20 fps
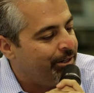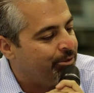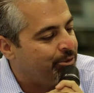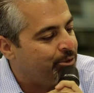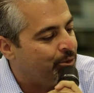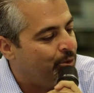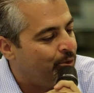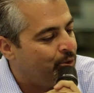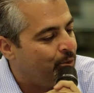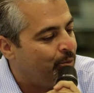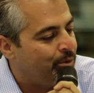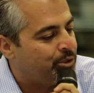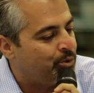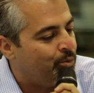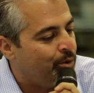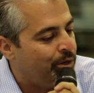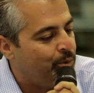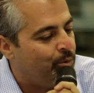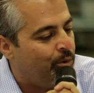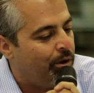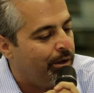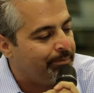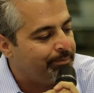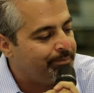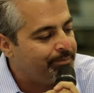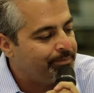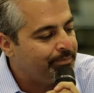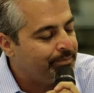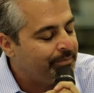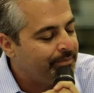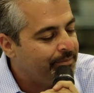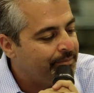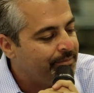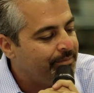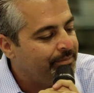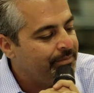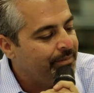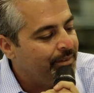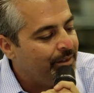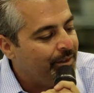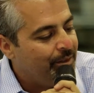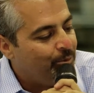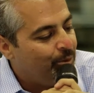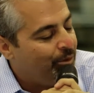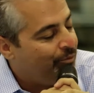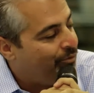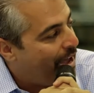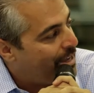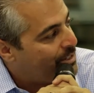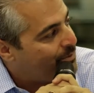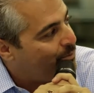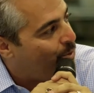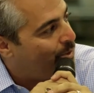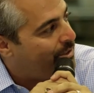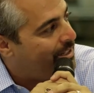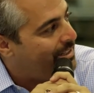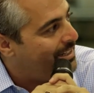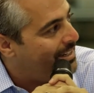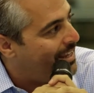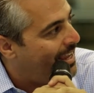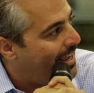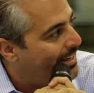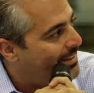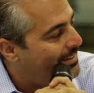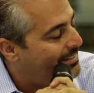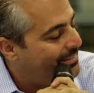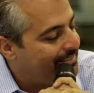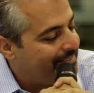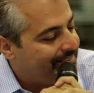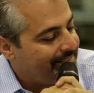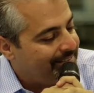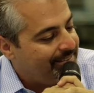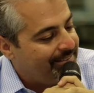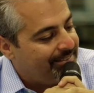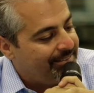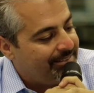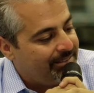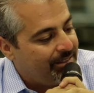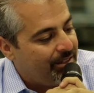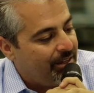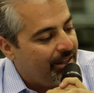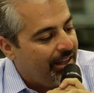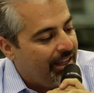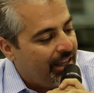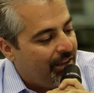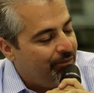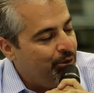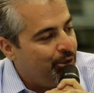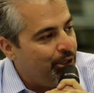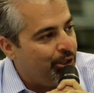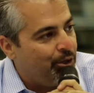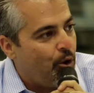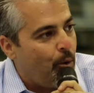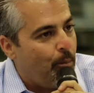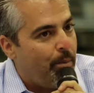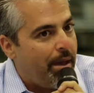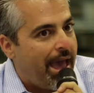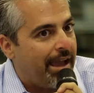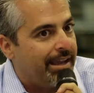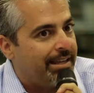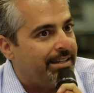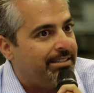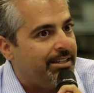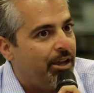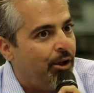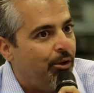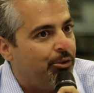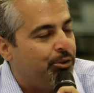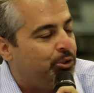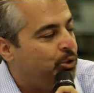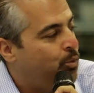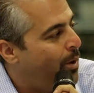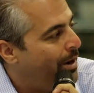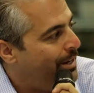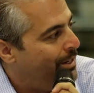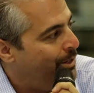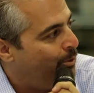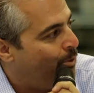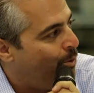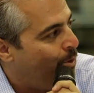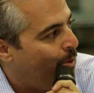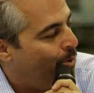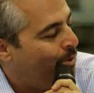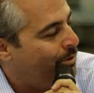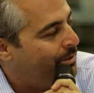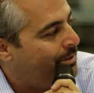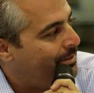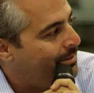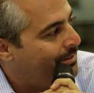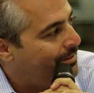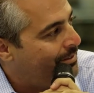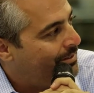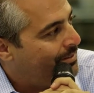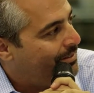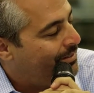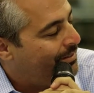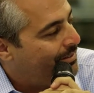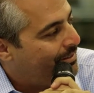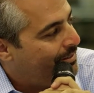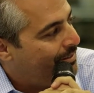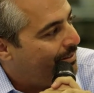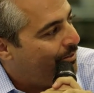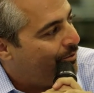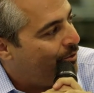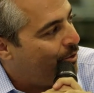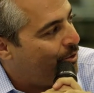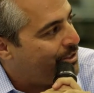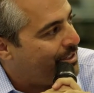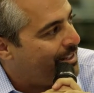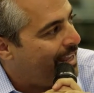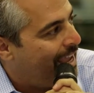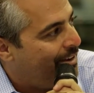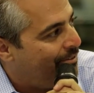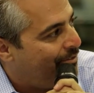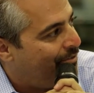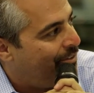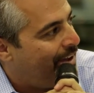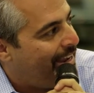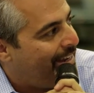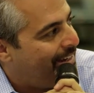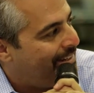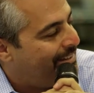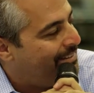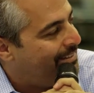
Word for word: years old, almost 21. We fast forward to today. If you could go back and tell the 20-year-old first night fight,